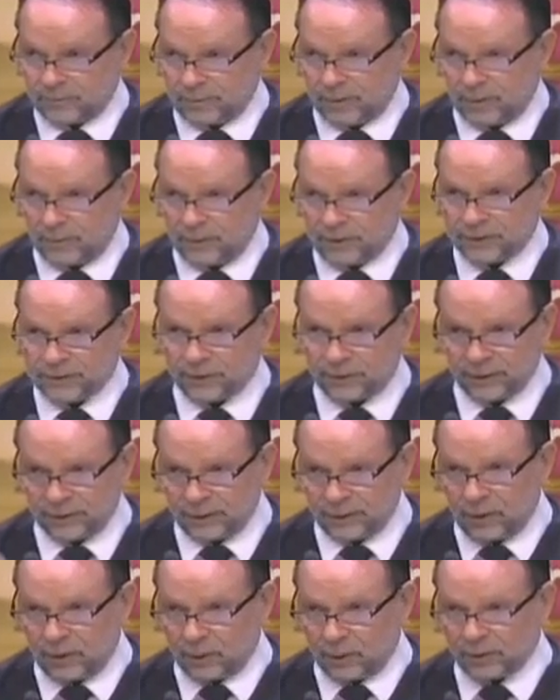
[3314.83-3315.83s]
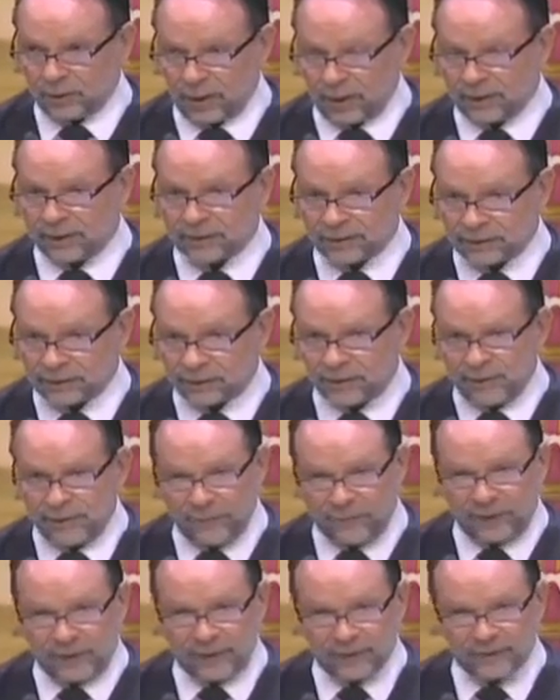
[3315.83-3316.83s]
but we certainly hold on to
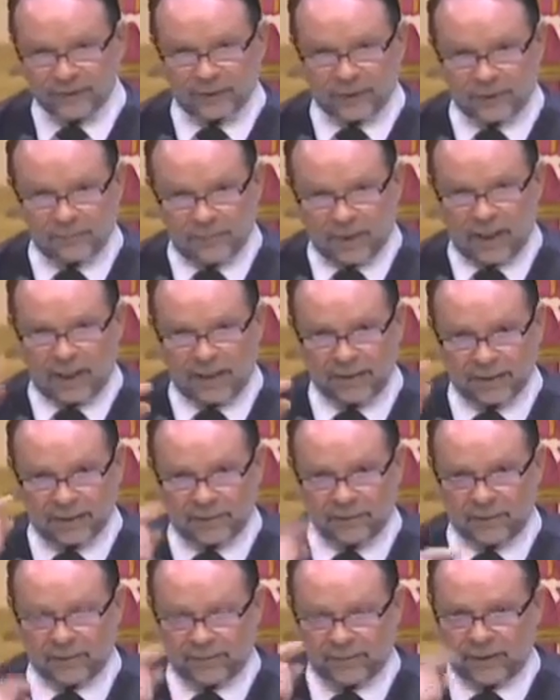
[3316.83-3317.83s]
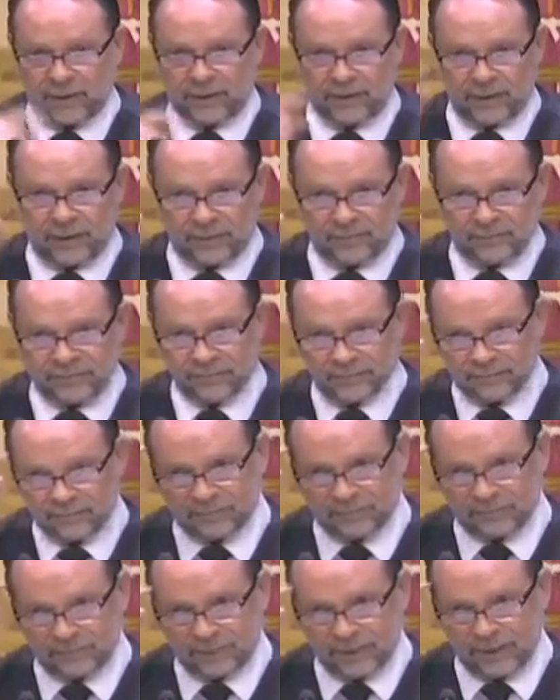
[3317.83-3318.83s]
certain things in our mind that were very,
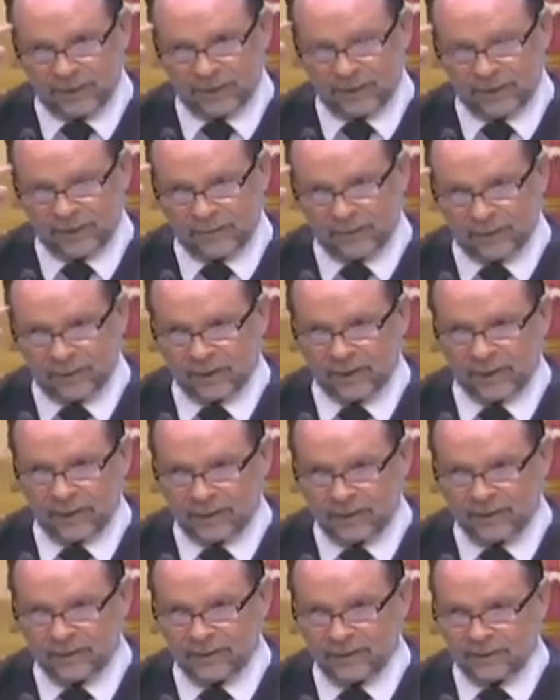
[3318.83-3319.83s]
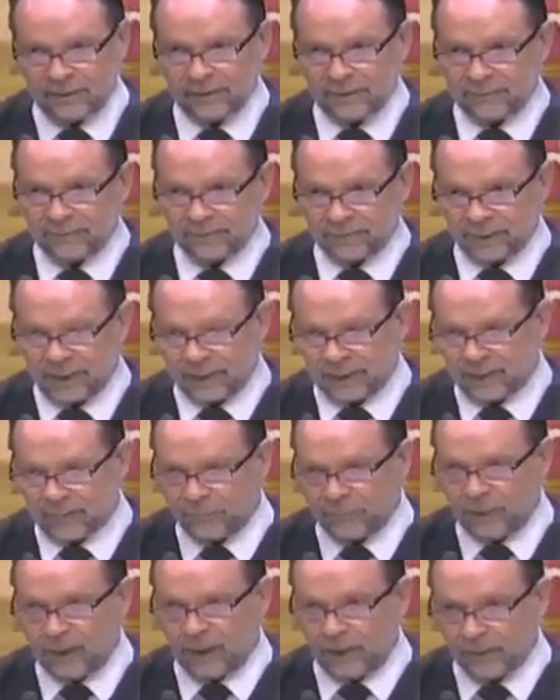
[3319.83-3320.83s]
you know, that really like a
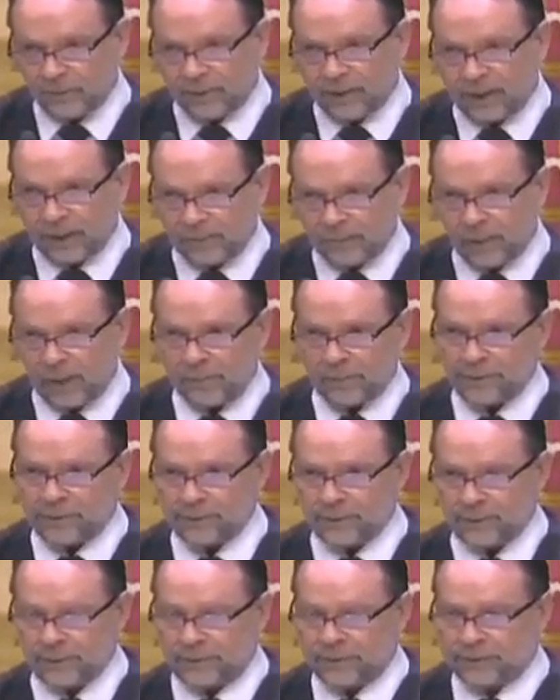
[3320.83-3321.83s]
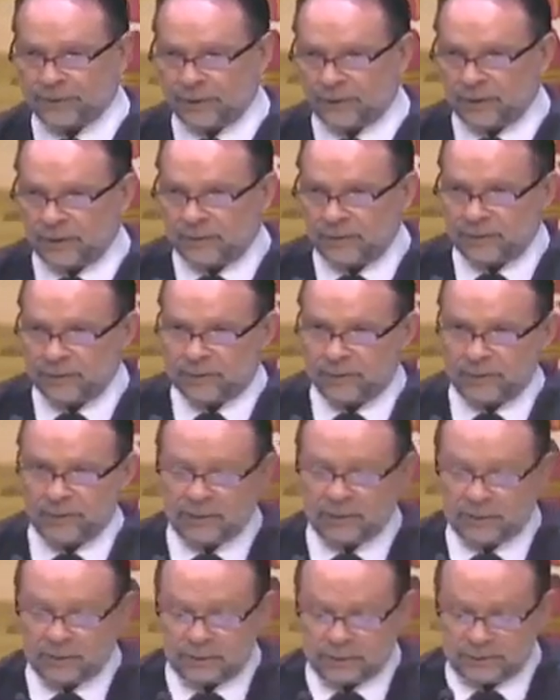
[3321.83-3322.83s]
frying pan moment to us, you know.
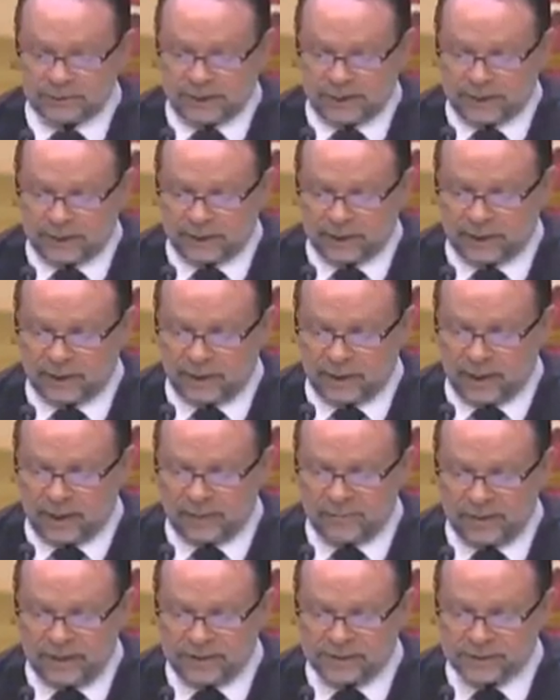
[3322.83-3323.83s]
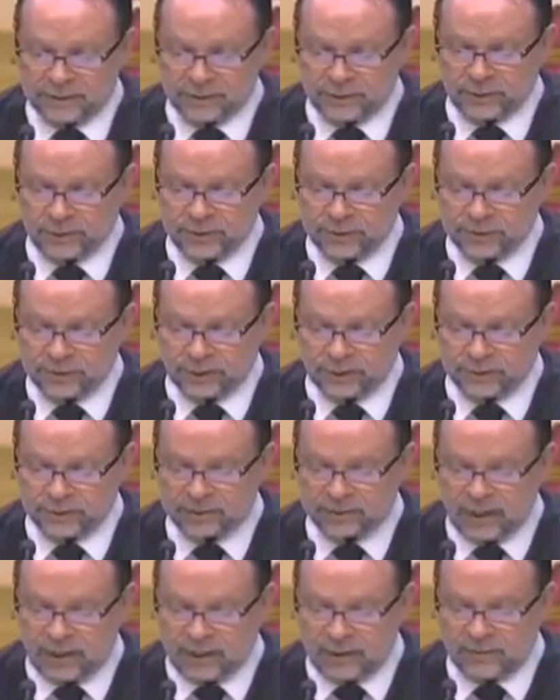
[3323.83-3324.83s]
And I meet students all
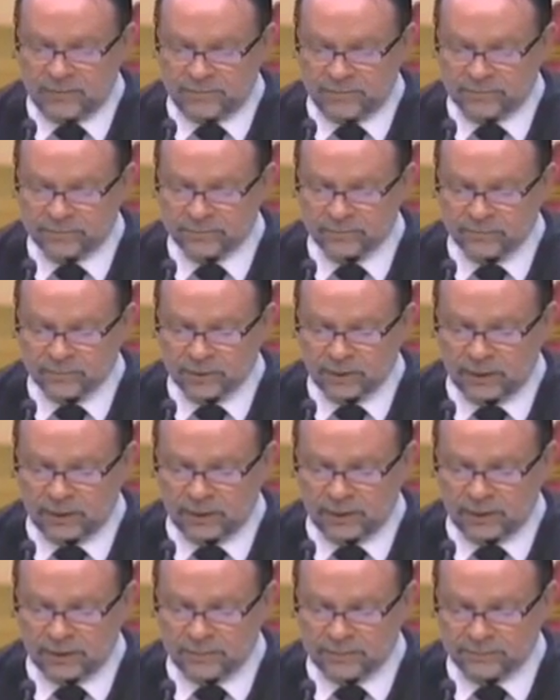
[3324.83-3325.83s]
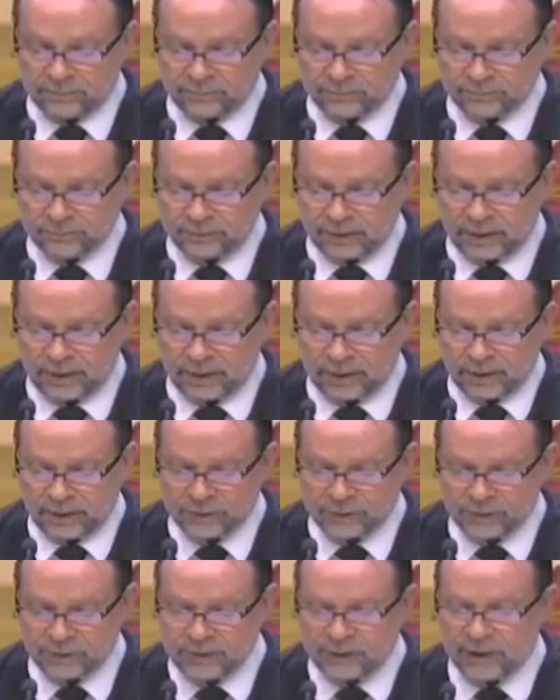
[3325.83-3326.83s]
the time that I
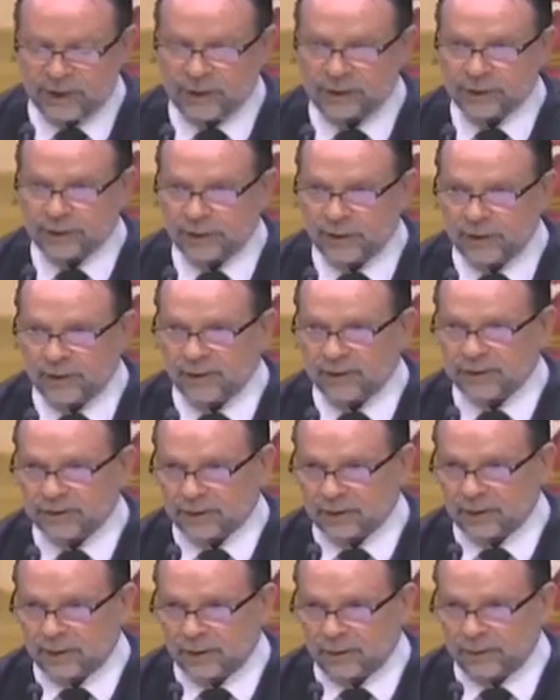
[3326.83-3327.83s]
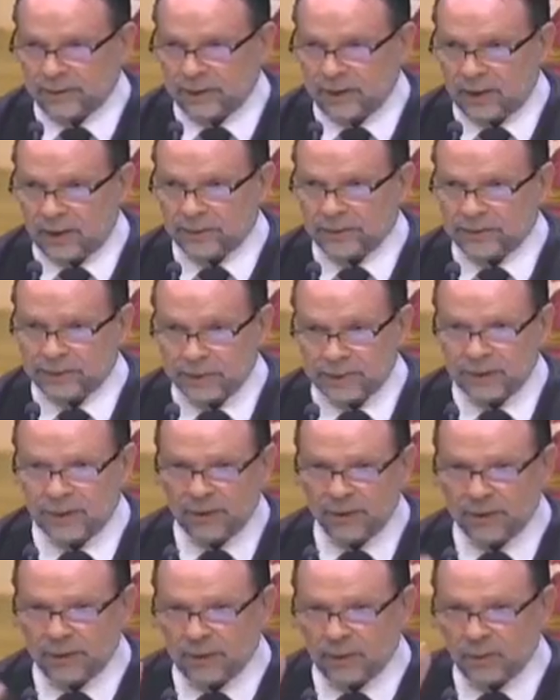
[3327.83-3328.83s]
used to teach years ago, and they always say, you
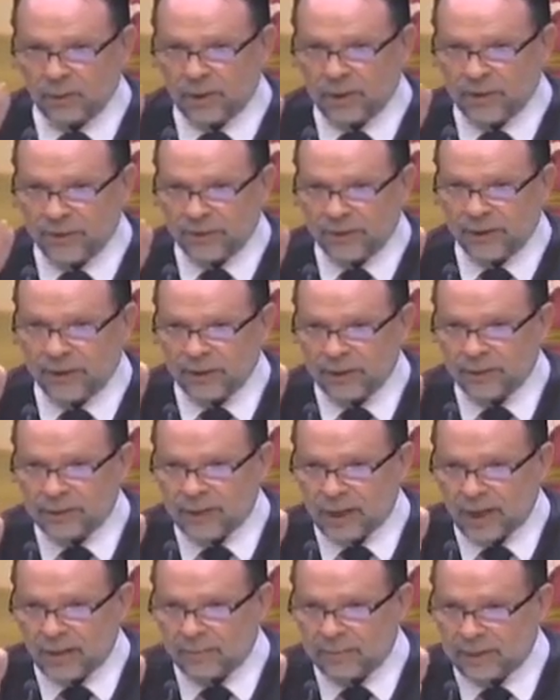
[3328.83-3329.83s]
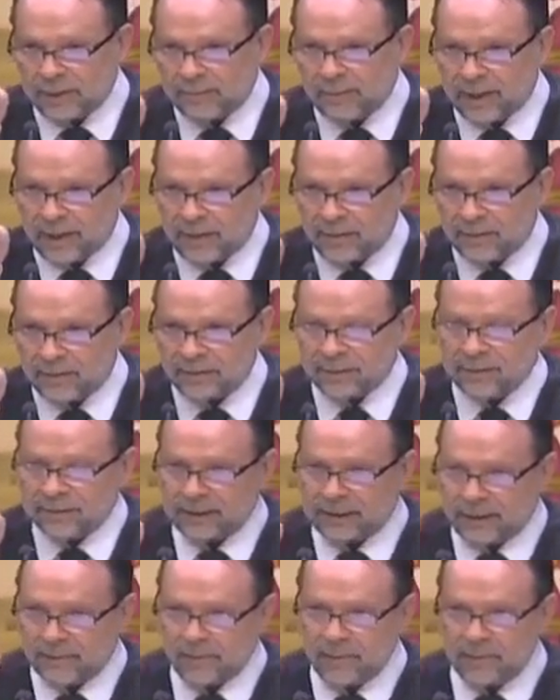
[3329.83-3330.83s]
know, that one thing you taught me about,
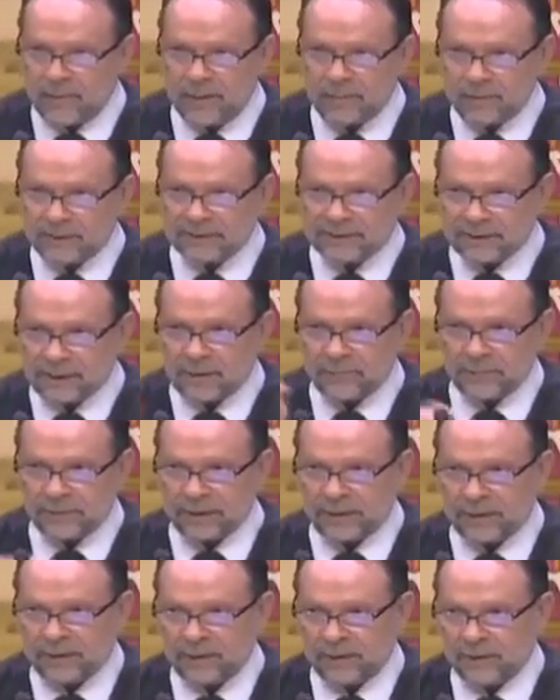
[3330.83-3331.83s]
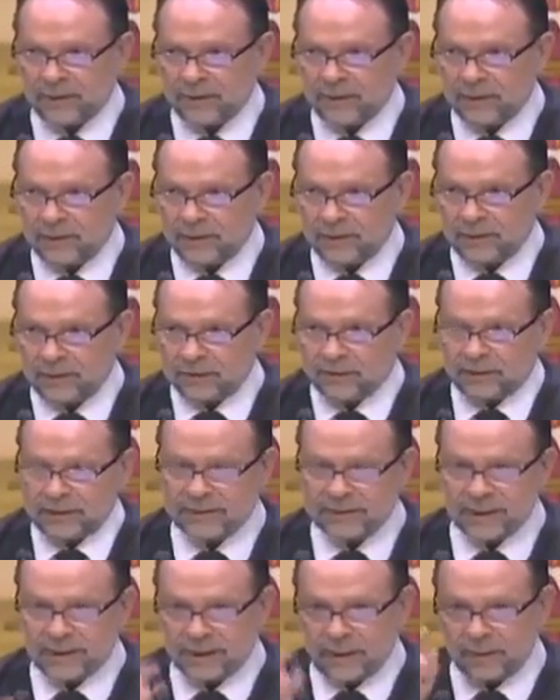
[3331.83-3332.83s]
and they remember something, and
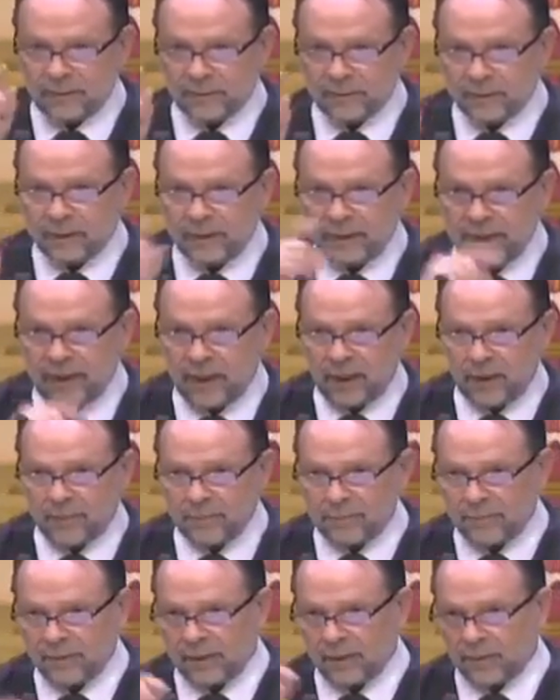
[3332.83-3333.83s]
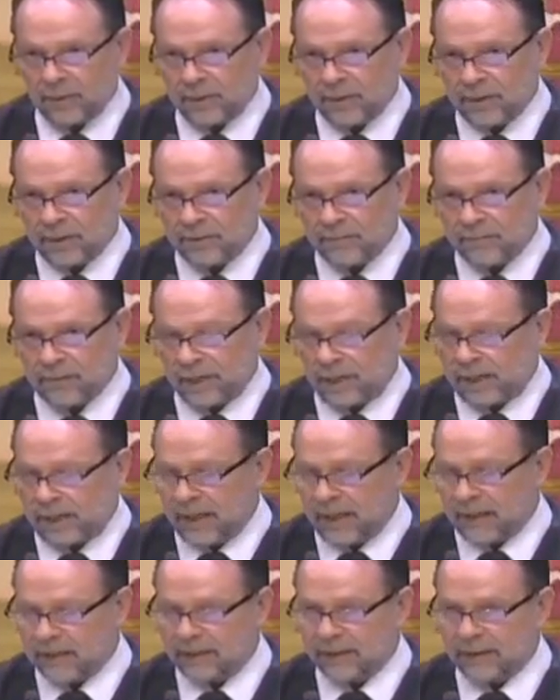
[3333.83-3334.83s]
they say that really helped me with my
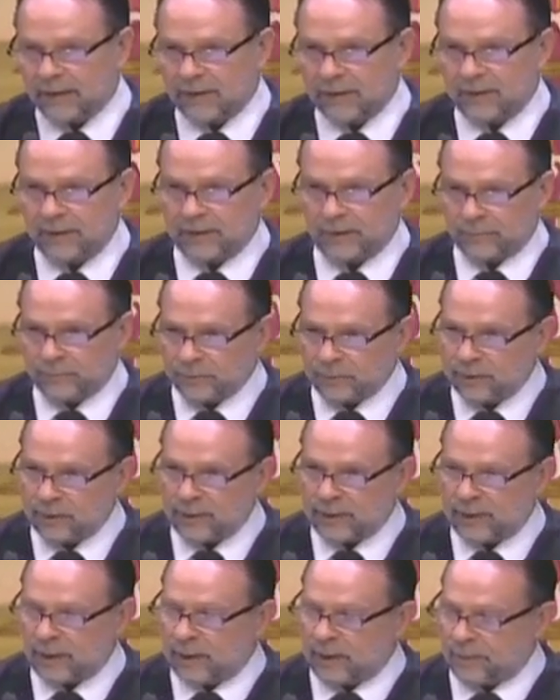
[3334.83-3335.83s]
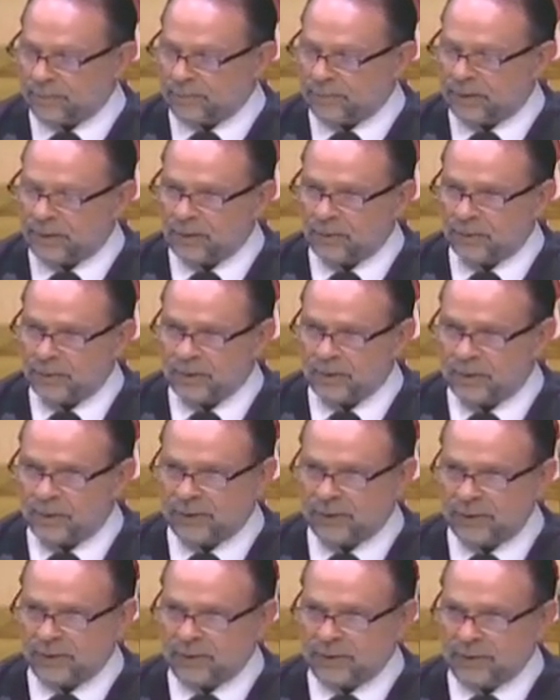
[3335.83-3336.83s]
anger, that really helped me
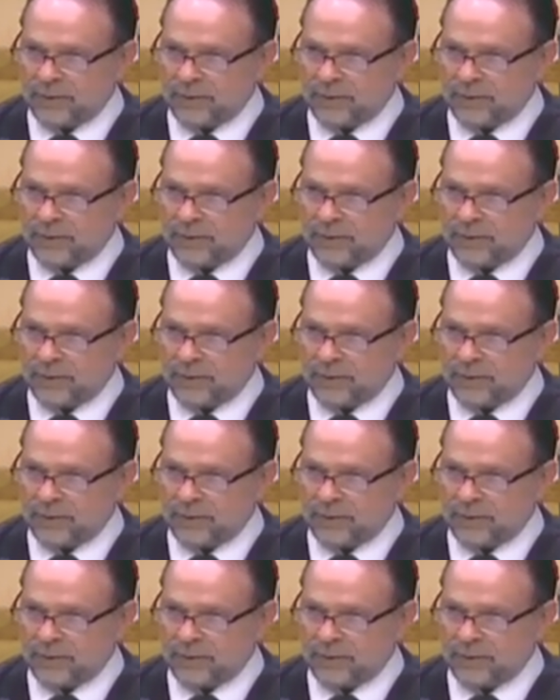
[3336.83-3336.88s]
with,